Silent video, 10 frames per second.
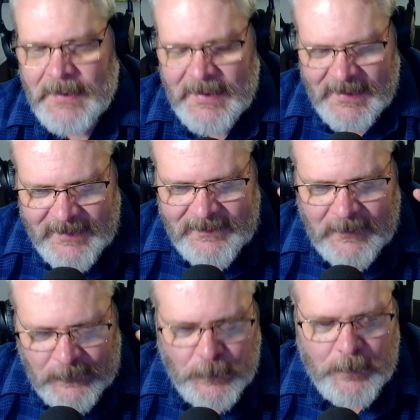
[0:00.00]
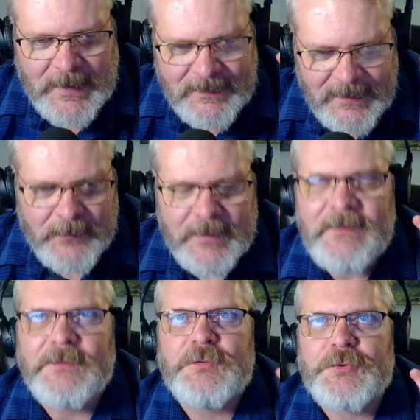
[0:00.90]
Let's assume that there is
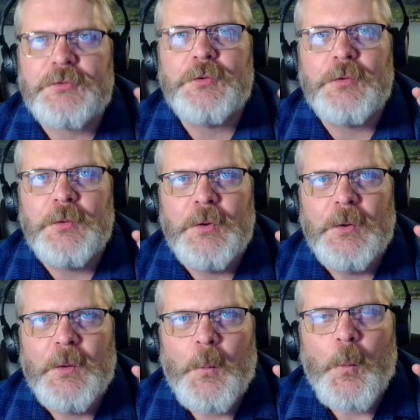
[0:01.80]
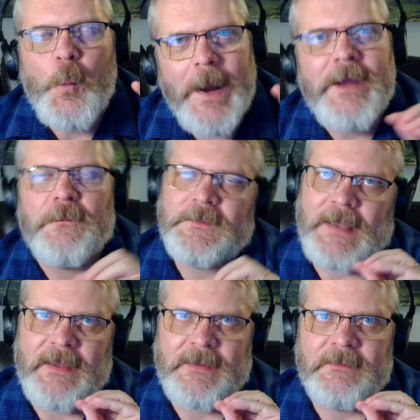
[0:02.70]
a true way of
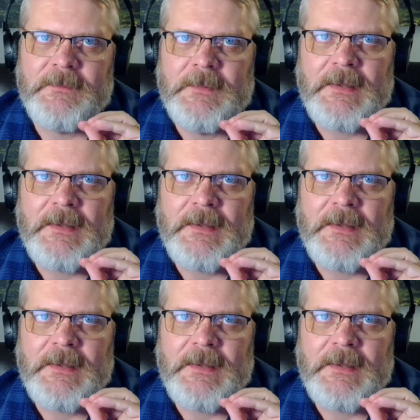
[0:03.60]
science.